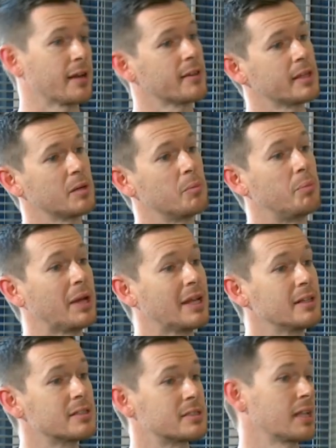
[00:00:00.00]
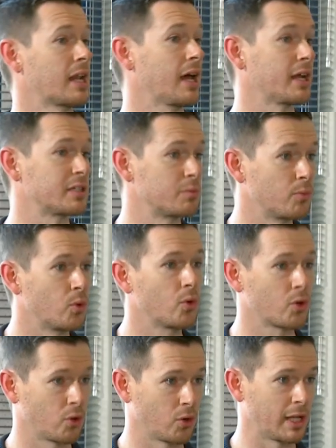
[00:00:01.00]
and it then bends the light
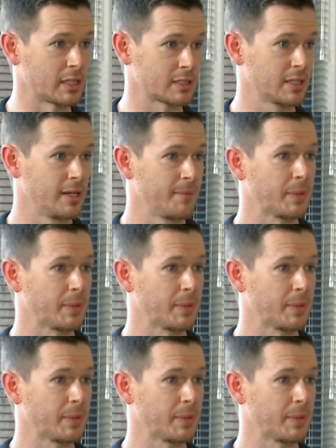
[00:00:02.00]
more or less.